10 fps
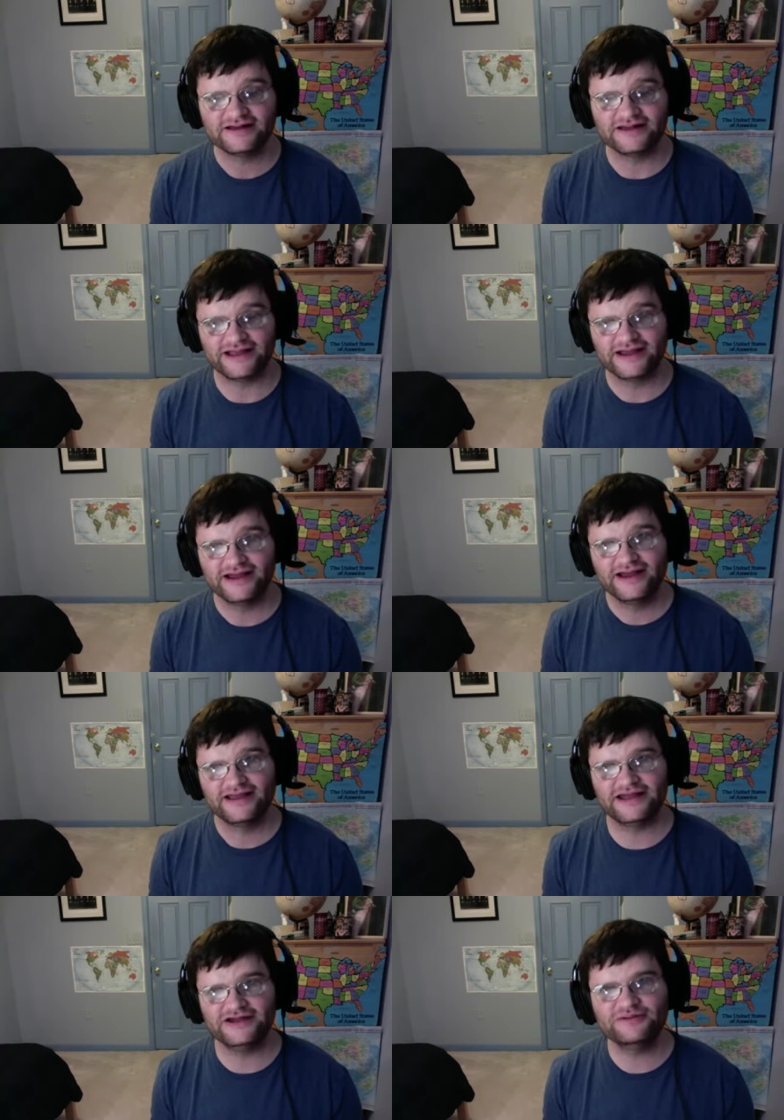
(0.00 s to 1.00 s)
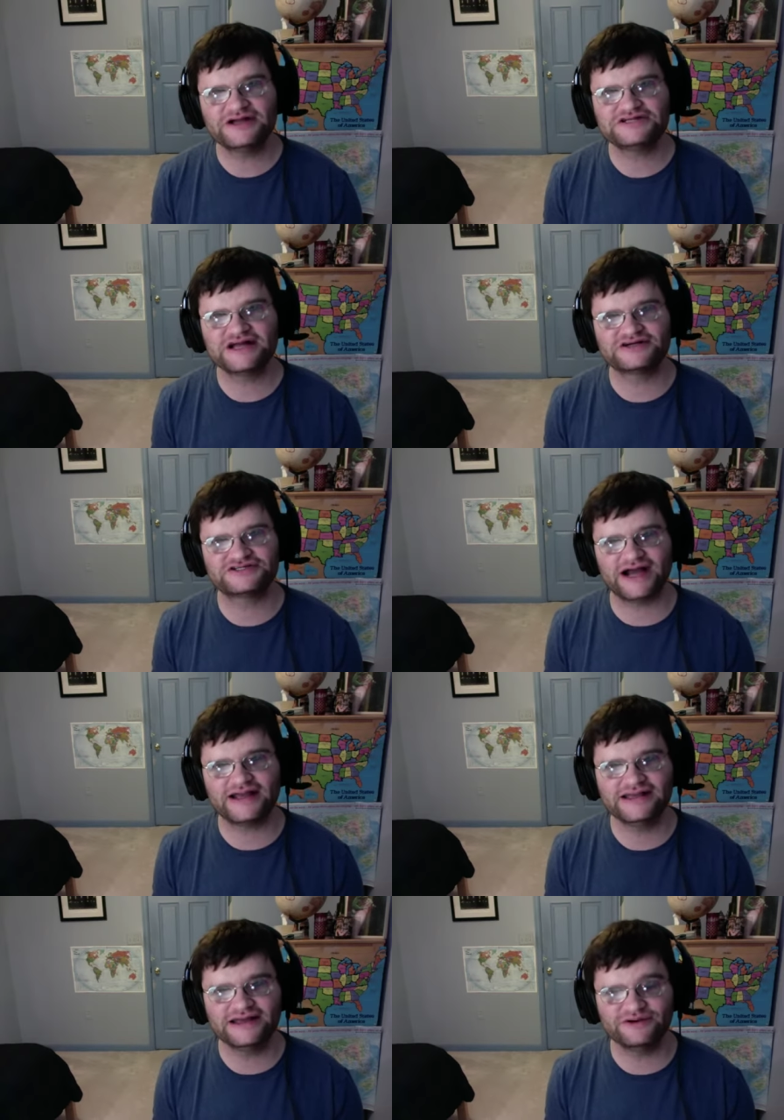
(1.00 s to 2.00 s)
like can you imagine how
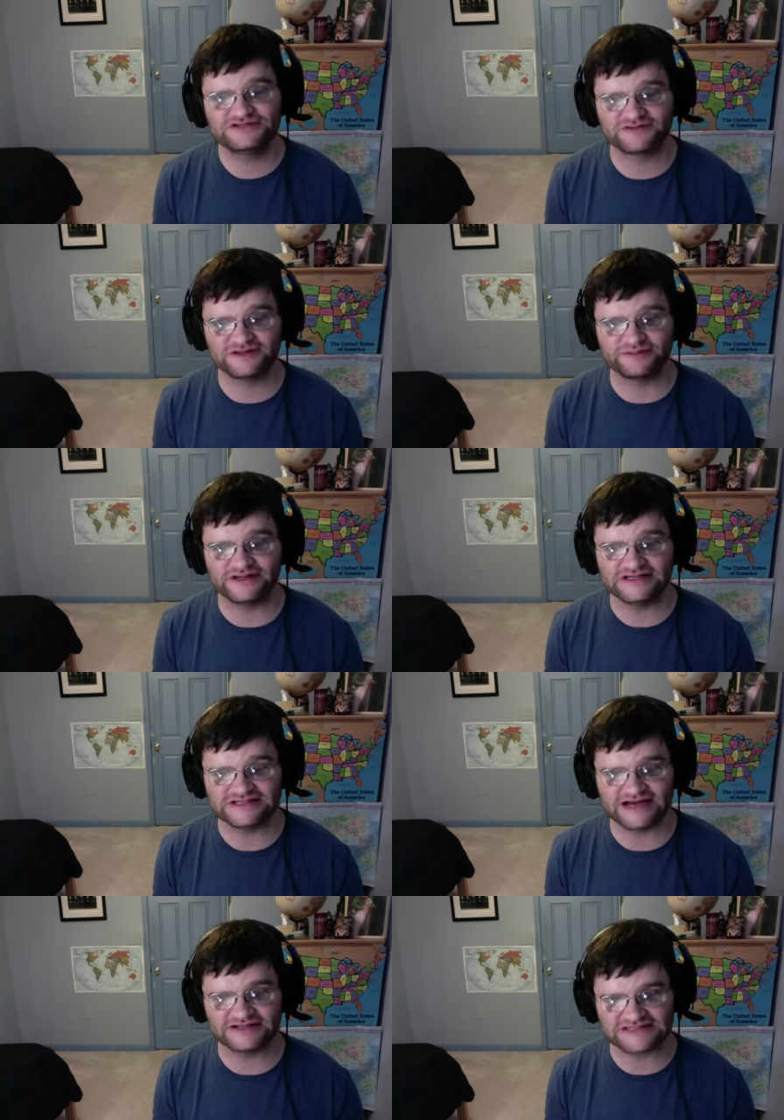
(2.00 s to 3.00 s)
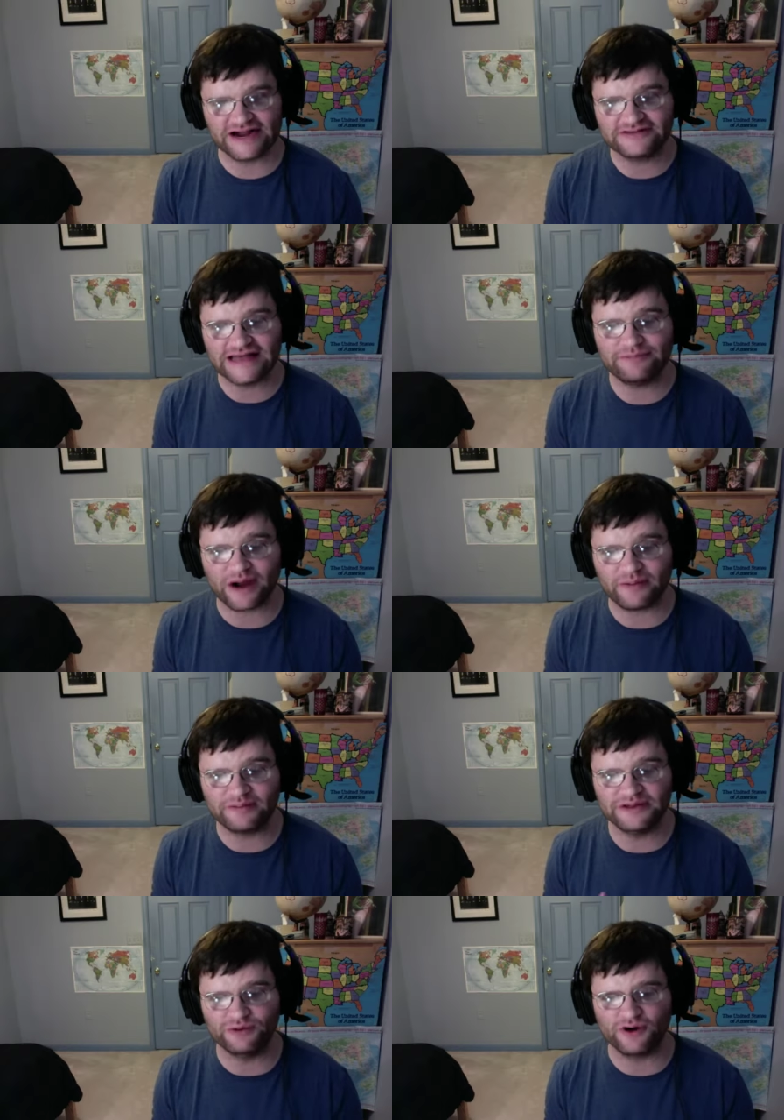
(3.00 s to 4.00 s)
shocking that was for the police and how scared they
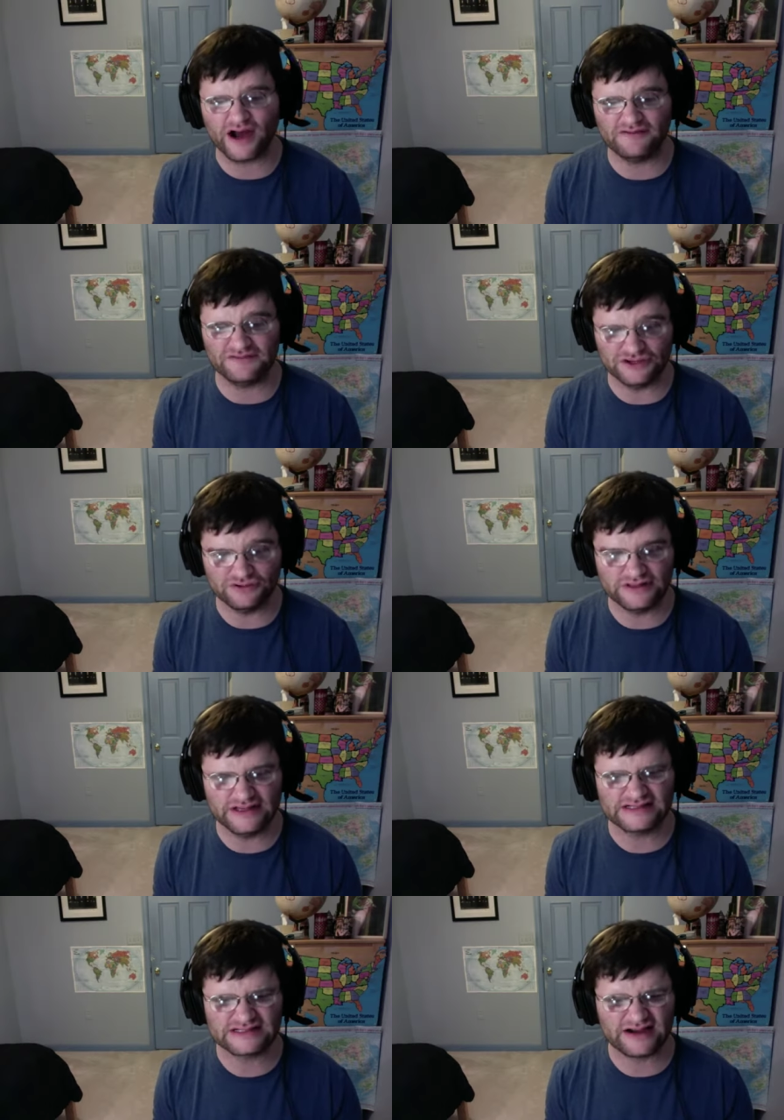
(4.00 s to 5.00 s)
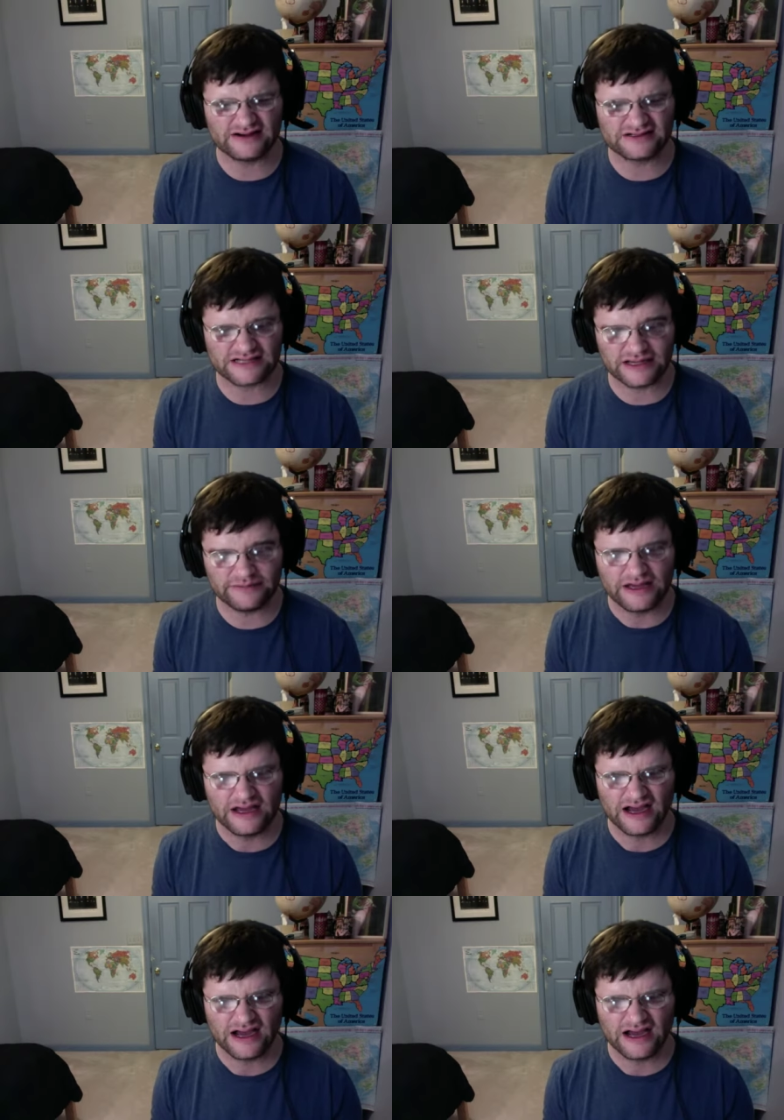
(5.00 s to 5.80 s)
probably were of you the entire time?